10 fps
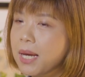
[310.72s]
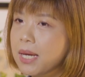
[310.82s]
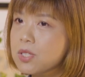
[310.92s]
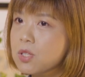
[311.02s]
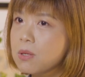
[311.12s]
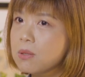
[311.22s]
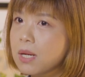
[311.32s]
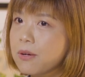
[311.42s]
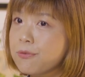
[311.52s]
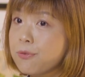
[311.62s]
mine. So
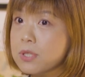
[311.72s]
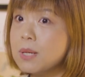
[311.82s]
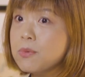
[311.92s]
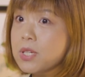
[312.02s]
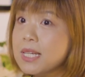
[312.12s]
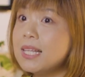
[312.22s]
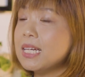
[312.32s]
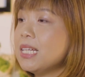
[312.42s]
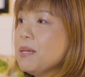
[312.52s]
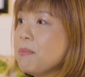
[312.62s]
for some reason,
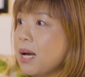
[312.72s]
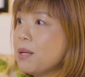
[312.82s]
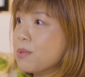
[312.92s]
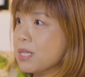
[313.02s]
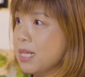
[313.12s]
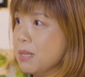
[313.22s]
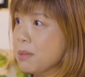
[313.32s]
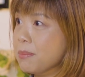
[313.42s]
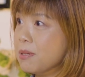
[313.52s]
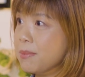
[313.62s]
luckily mine was
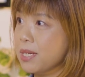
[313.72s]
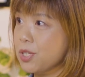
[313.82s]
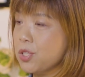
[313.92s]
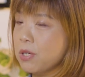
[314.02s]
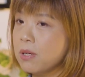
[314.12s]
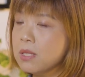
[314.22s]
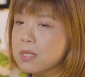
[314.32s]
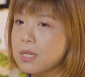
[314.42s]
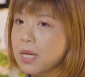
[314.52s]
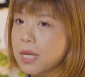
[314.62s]
claimable by
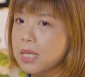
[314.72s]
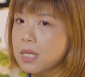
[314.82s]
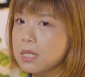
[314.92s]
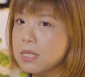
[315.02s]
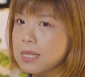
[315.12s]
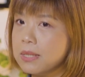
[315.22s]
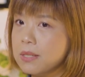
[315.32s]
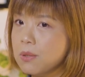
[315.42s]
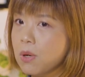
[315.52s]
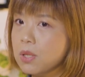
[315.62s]
insurance because uh -huh. I
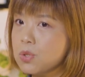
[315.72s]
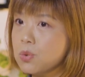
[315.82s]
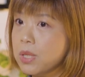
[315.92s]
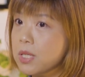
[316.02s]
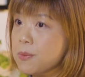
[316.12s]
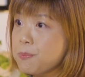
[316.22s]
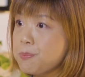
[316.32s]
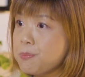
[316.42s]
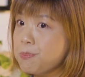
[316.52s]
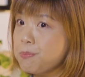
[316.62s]
think one or two years
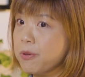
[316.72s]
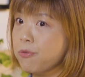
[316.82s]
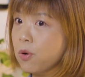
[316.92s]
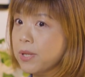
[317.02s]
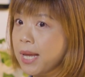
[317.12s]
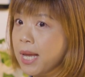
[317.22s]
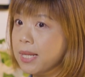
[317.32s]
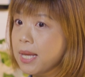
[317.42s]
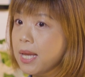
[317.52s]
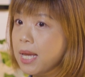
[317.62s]
before that,
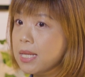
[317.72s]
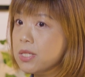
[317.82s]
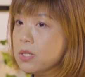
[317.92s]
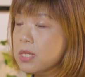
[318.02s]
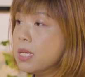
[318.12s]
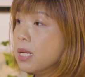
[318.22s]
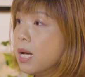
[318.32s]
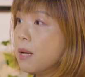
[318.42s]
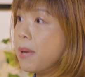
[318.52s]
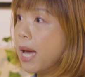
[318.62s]
NTUC
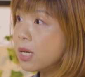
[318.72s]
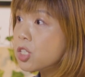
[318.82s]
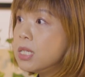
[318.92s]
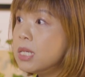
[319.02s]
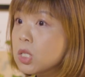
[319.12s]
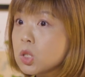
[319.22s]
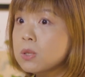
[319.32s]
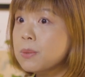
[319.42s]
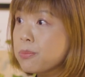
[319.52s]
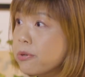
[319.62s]
income actually
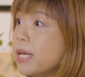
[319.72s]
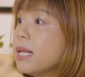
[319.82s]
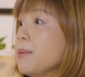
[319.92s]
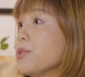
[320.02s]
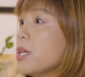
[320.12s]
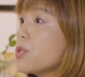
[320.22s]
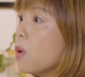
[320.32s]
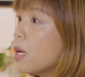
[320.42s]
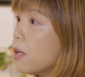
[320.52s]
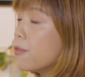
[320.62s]
included pre-eclampsia as
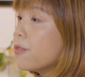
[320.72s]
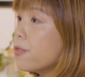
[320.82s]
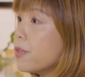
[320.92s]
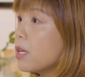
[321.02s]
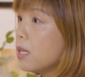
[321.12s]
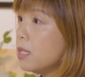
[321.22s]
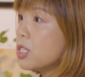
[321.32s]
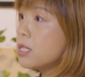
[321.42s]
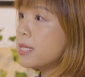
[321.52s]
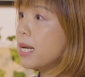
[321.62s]
one of the
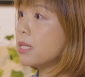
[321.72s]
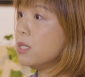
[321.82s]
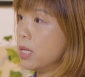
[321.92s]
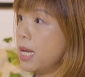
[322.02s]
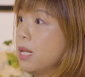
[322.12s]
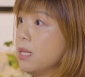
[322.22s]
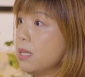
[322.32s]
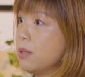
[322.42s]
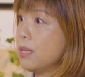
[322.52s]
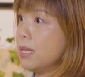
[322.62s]
conditions that you can
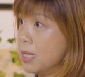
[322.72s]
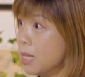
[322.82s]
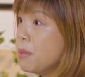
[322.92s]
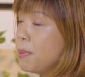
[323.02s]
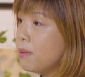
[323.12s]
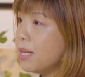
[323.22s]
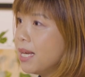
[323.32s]
is claimable.